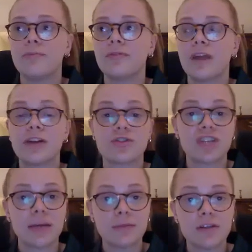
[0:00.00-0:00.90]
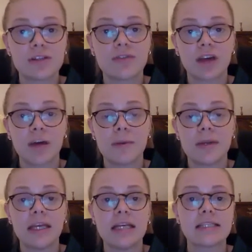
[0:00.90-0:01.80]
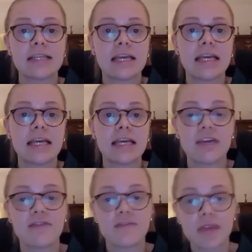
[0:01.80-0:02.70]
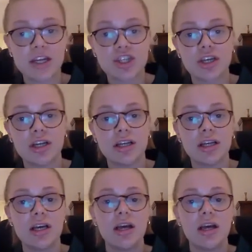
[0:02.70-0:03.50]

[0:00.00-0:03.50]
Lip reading: financial statements of the companies and taking out key information.